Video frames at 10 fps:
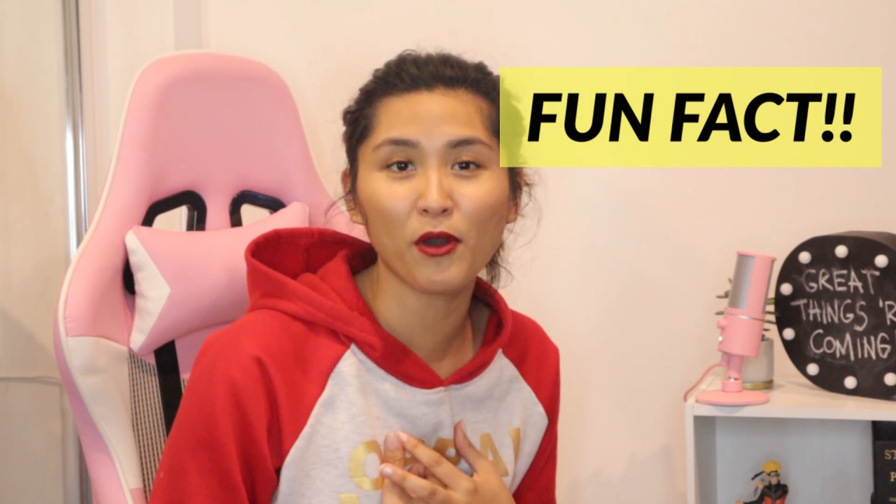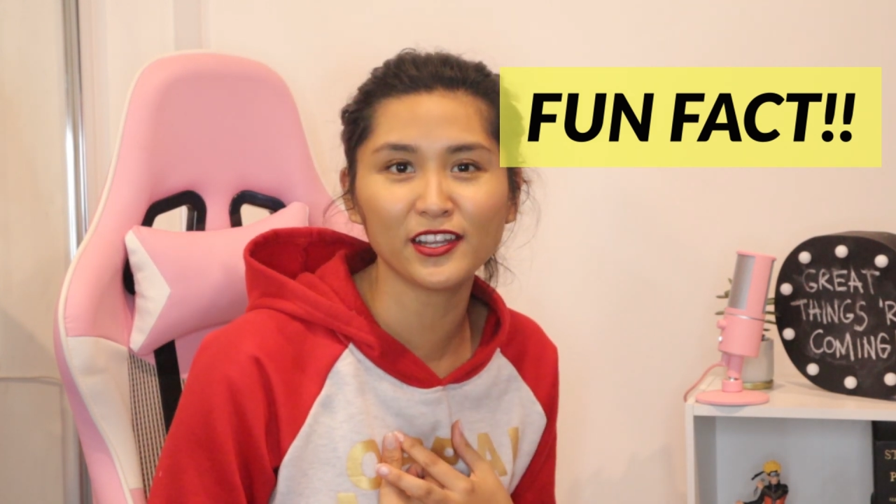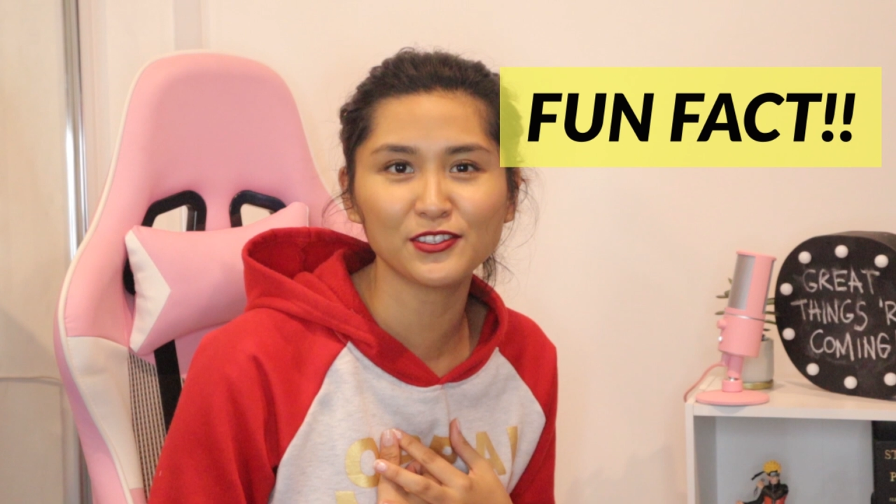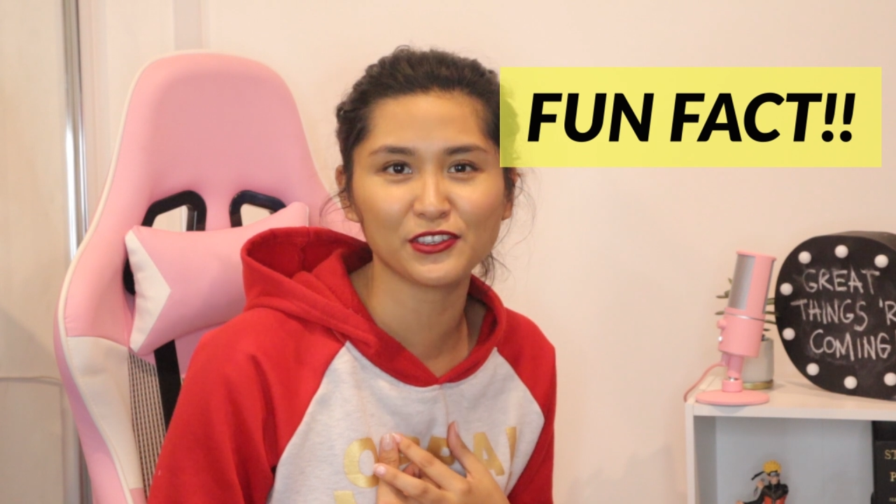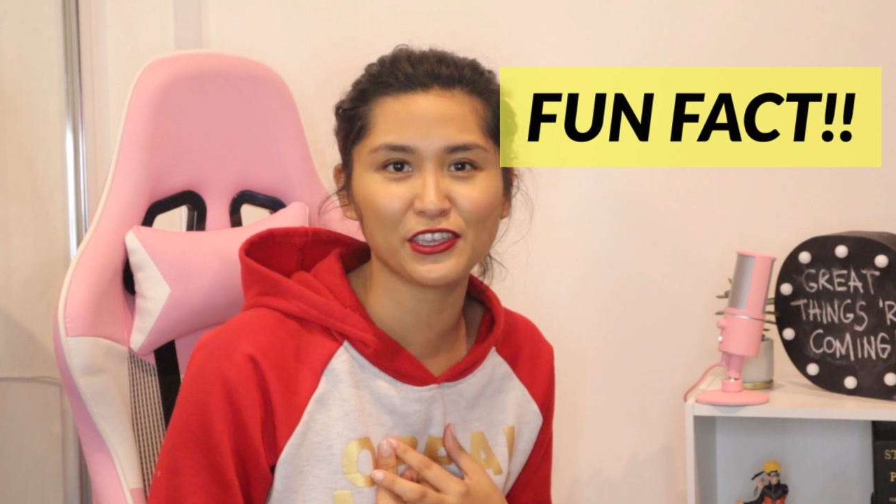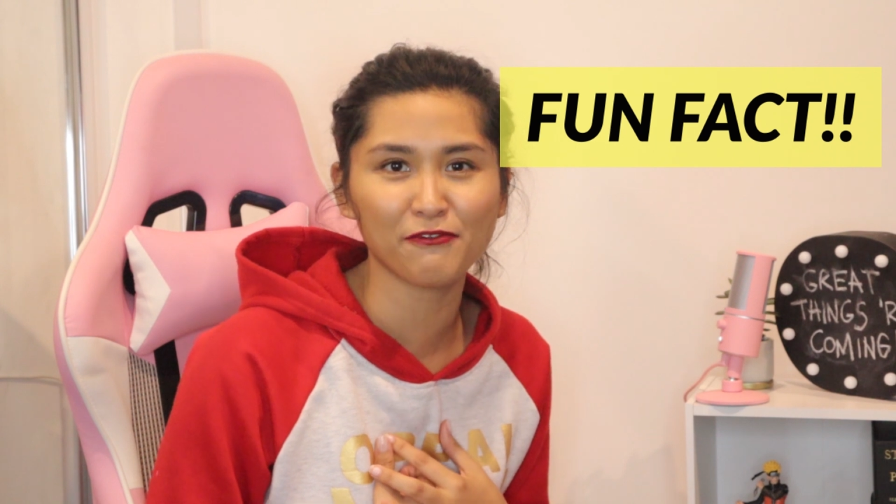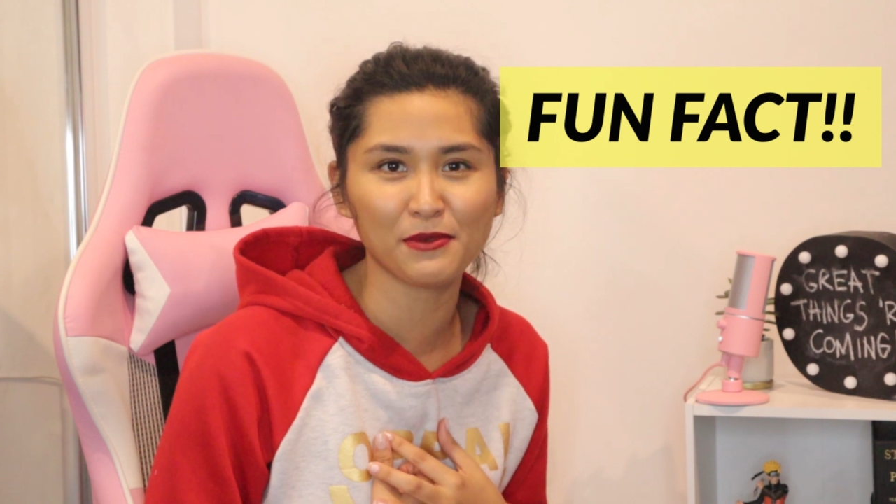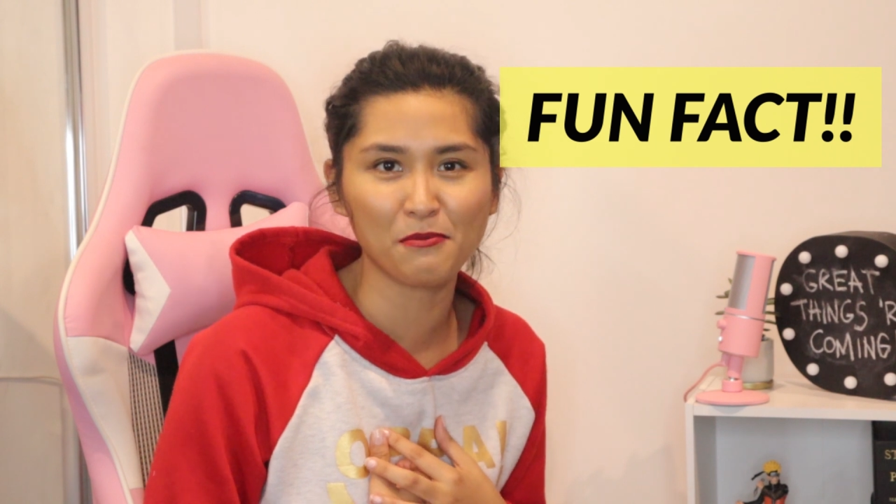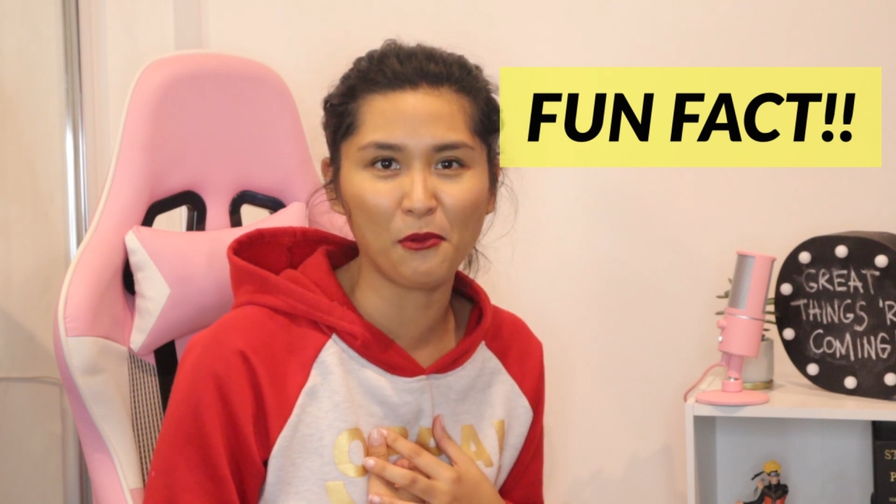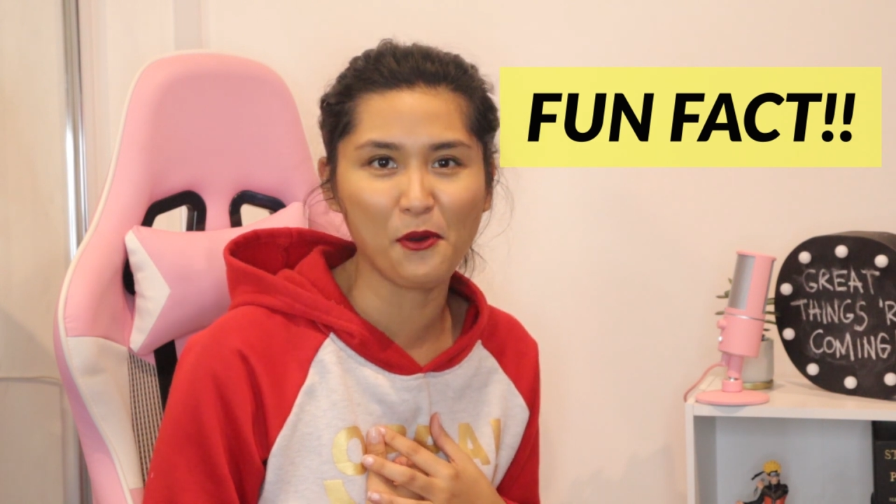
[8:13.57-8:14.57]
wanted to give
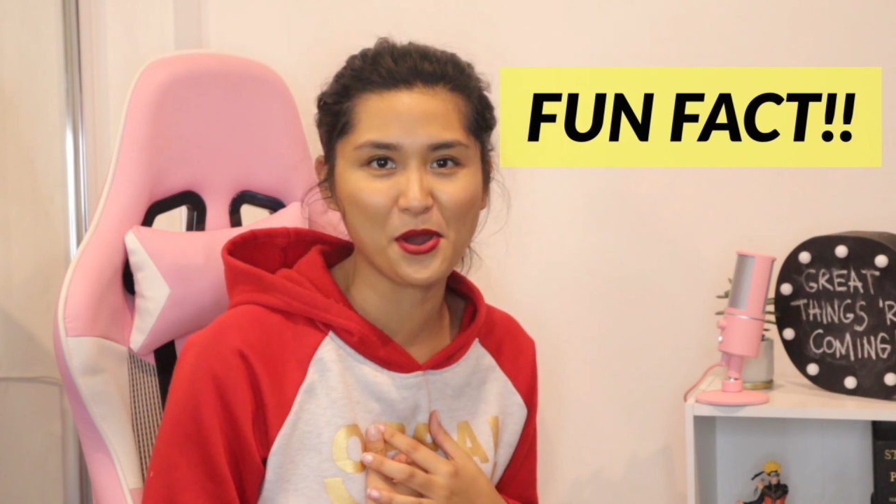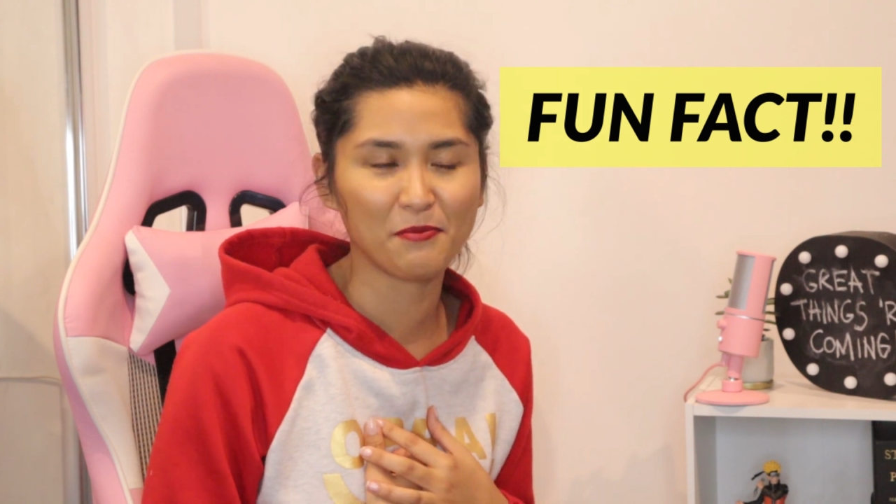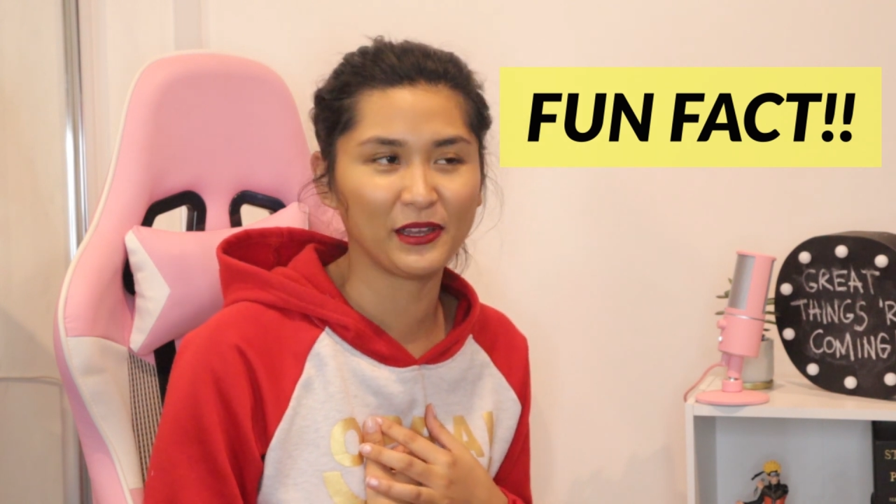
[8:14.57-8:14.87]
me more,